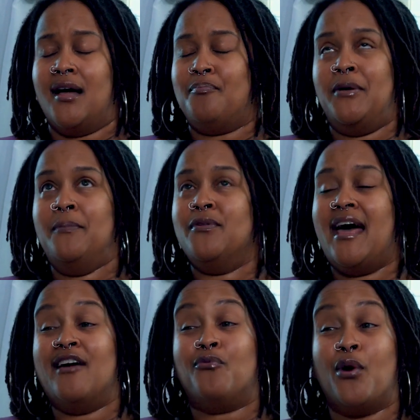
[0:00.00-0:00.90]
People
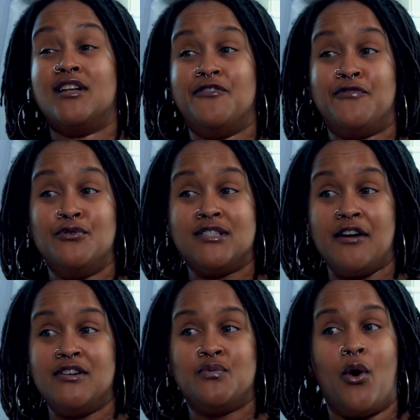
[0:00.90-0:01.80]
that have worked in food
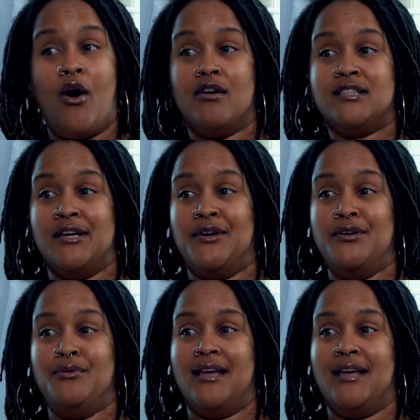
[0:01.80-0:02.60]
service will all tell you